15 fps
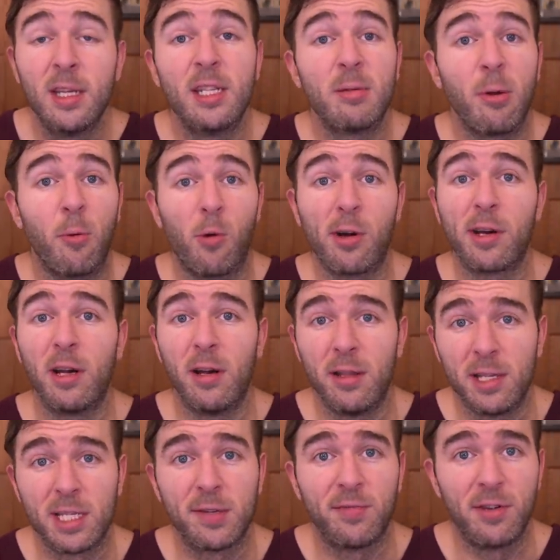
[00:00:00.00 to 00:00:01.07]
It's been working on
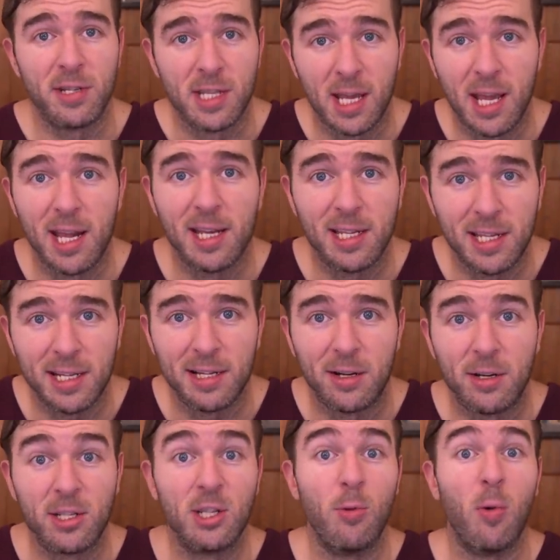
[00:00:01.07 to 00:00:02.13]
this for 10
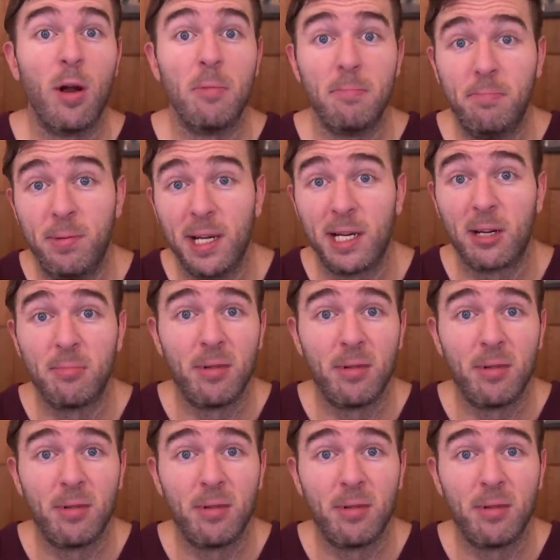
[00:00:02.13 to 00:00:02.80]
years. You want bigger